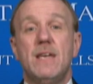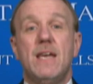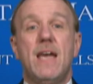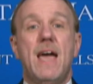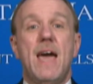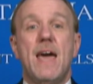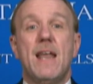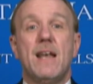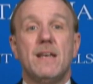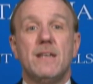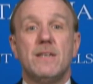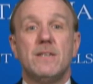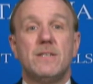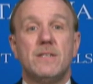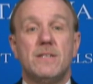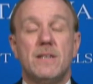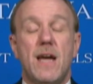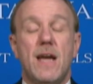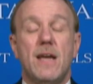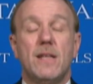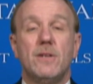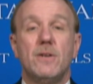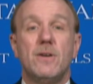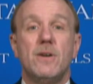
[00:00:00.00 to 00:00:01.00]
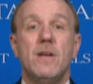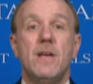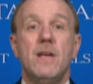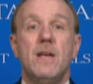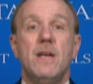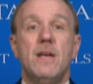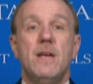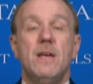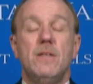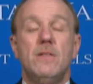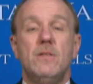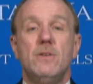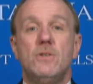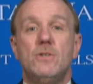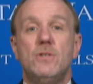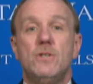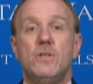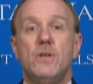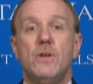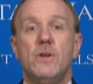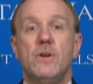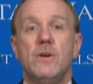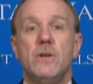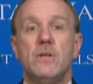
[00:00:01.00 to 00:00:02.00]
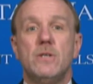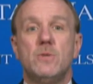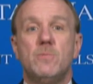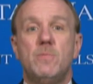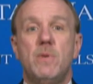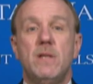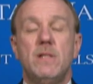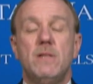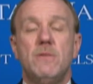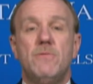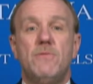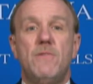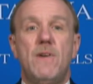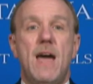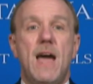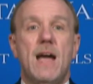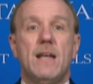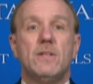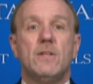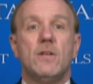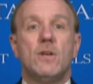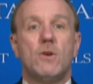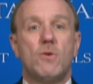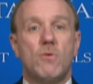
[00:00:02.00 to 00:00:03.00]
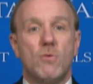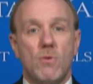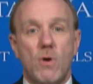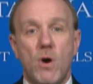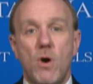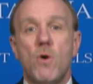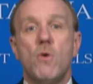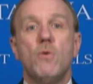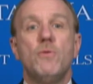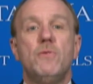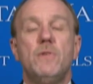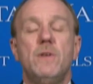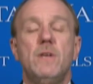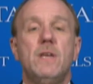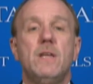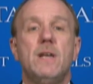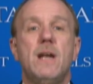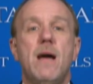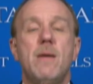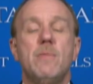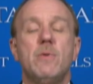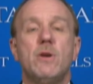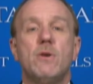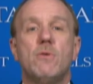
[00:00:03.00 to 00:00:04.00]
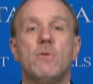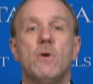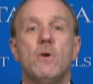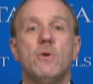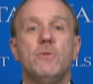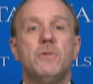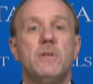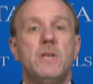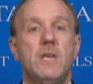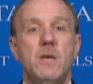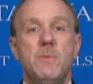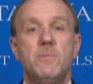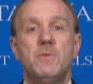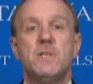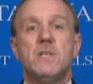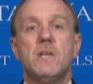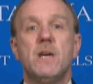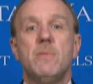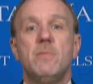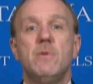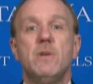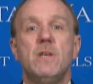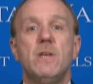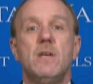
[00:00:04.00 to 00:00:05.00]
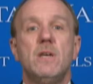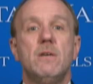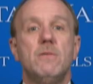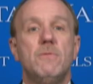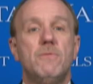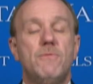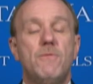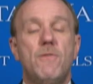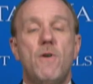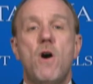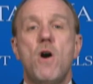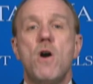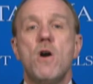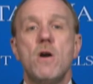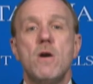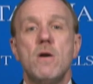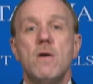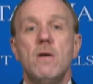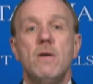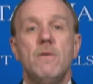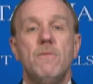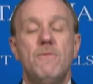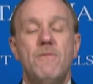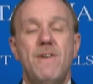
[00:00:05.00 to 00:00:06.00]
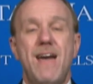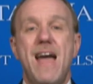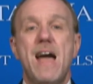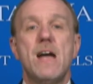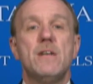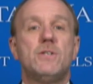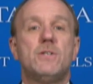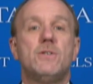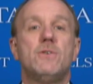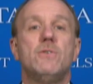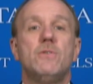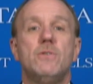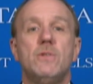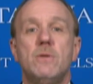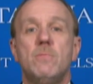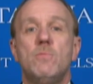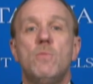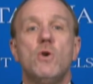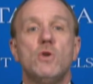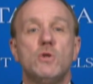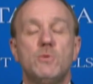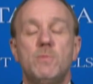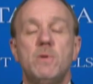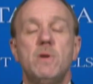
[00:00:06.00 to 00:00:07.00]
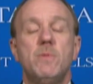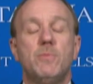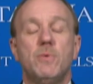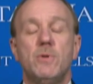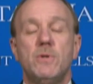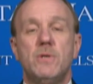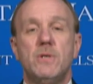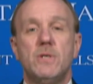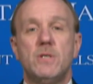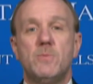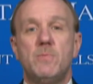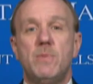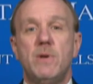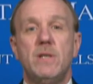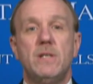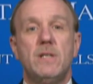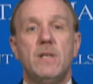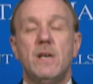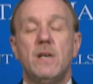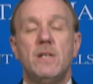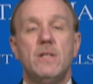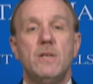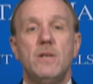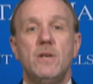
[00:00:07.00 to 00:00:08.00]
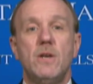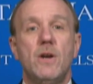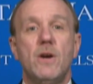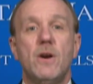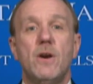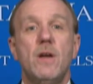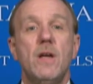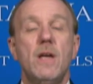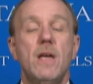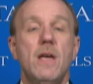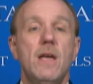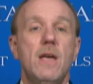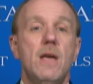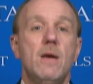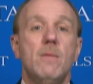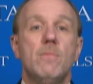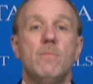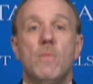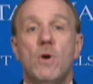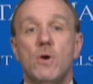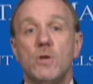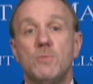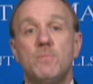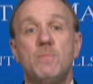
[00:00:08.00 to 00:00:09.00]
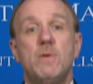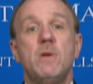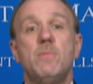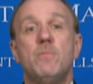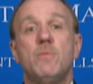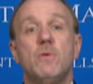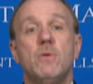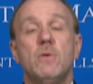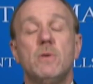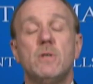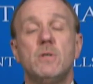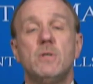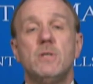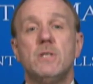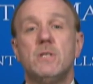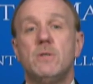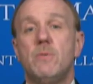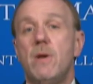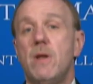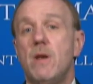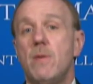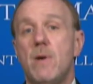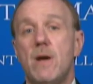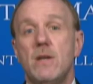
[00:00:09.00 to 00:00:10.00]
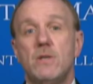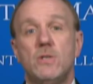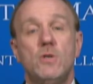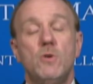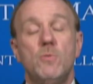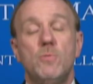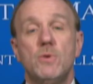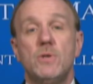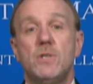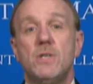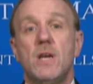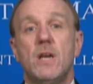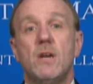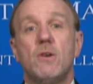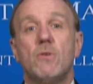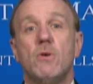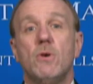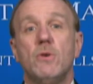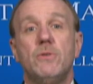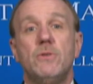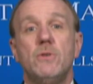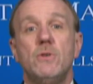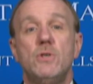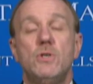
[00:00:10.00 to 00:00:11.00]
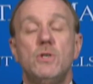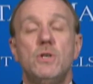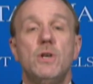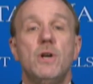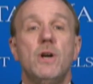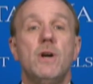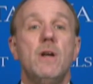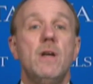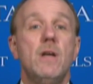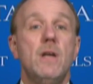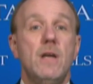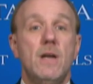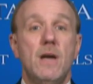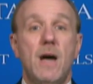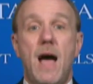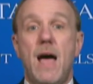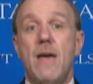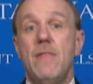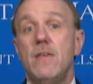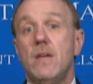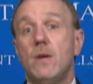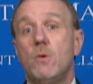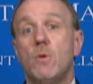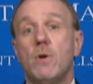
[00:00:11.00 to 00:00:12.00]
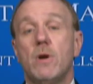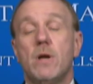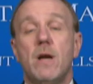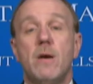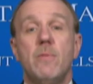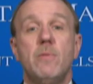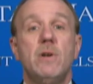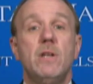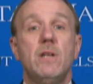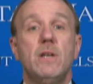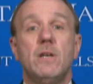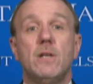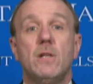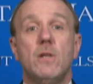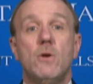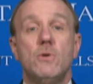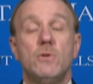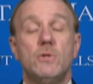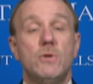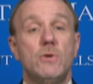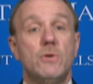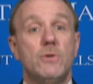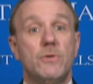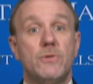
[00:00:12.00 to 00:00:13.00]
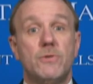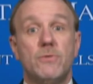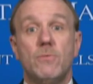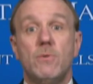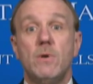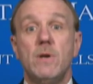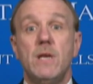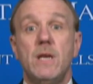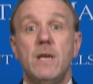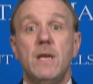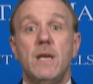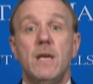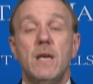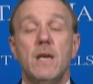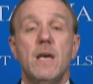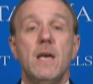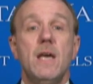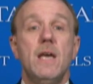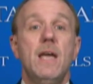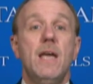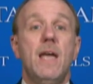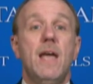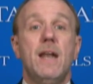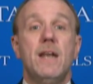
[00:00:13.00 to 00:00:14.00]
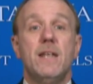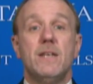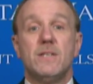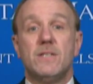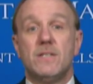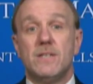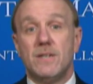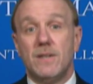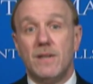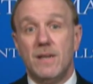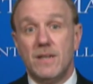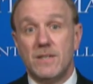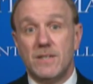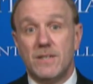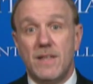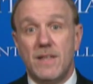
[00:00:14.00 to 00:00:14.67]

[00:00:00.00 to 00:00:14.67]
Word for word: catalyst, Tyler, this year has been the fact that growth, economic growth, keeps coming in far faster than most people anticipate at the end of the year. Most people anticipate about 2% growth this year. I think we're coming in closer to 3 and as, as